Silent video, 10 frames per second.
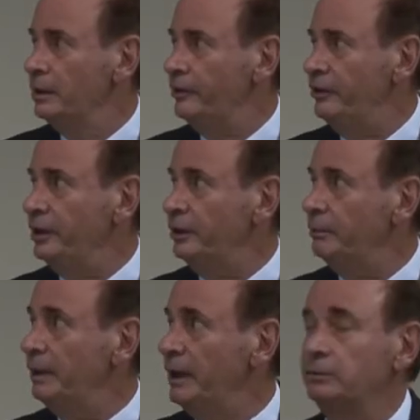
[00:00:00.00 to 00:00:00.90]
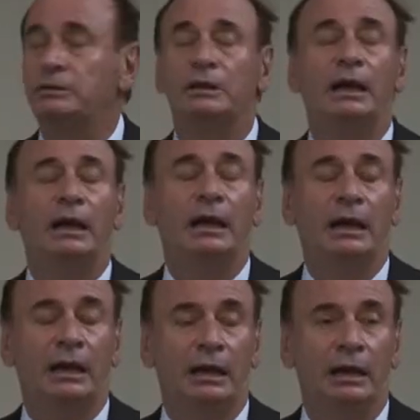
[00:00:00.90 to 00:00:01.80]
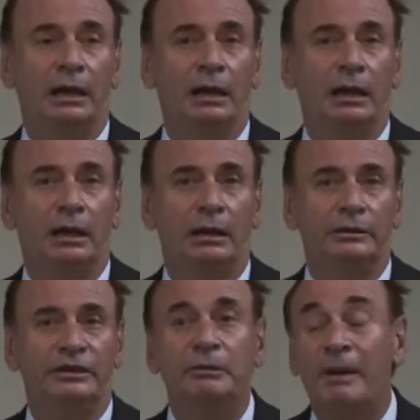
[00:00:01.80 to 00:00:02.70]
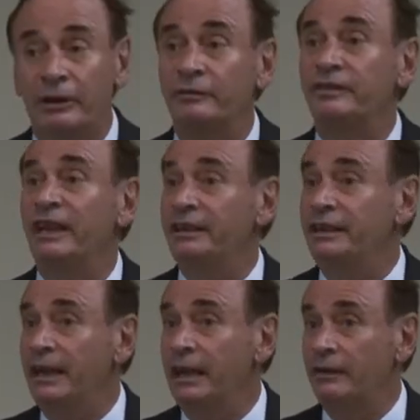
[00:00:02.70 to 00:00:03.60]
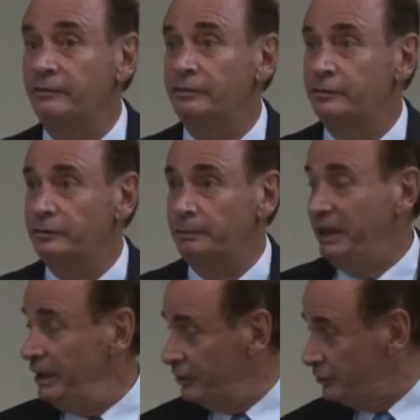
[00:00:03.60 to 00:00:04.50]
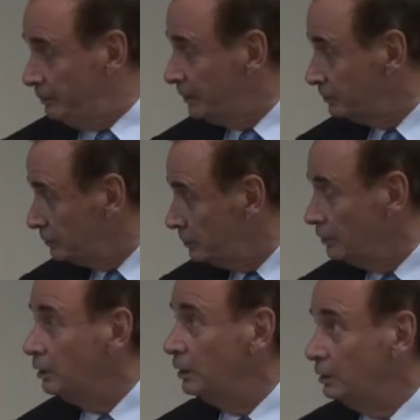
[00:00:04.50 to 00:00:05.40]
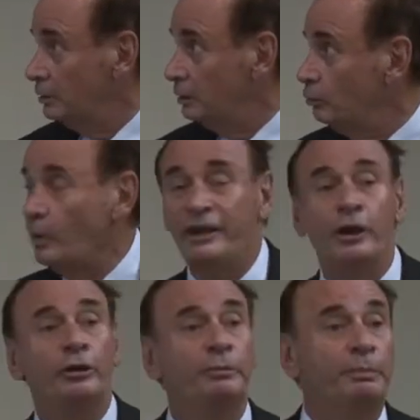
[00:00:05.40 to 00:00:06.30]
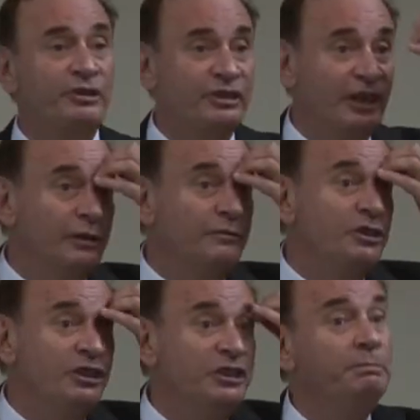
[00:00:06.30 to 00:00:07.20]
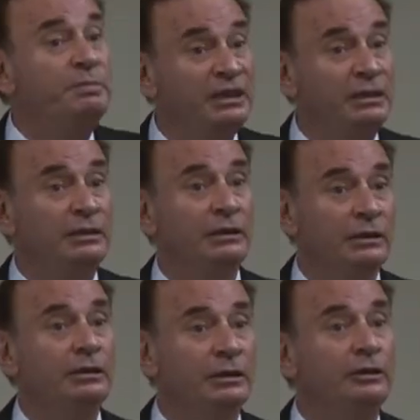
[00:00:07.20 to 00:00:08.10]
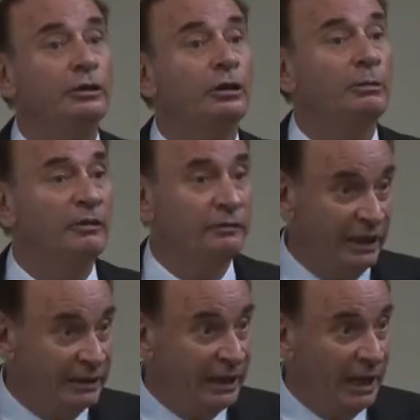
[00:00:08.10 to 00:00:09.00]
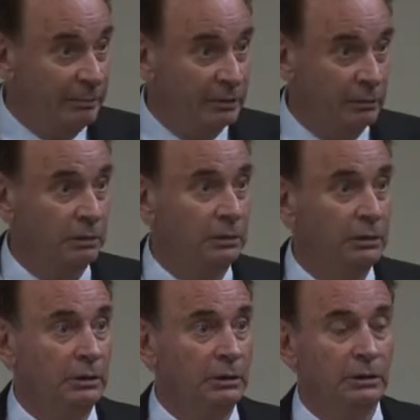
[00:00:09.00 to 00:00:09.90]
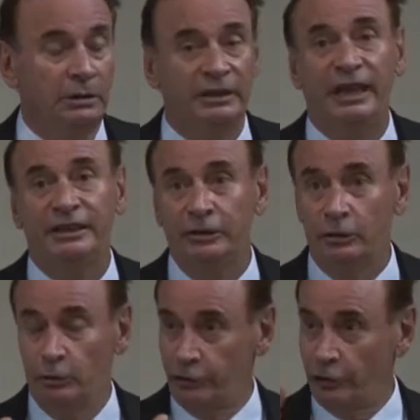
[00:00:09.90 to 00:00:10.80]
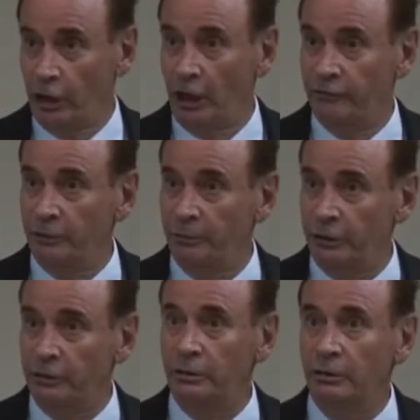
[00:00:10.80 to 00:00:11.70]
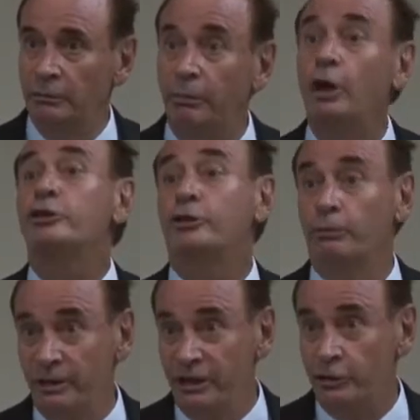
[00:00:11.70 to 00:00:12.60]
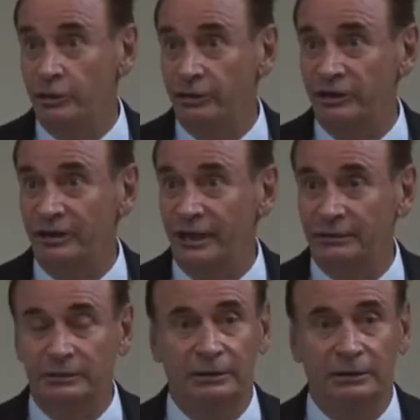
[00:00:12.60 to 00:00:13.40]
think about the amount of debt they have. Spain has about 100% of GDP in terms of debt capital. That includes the government plus the regions that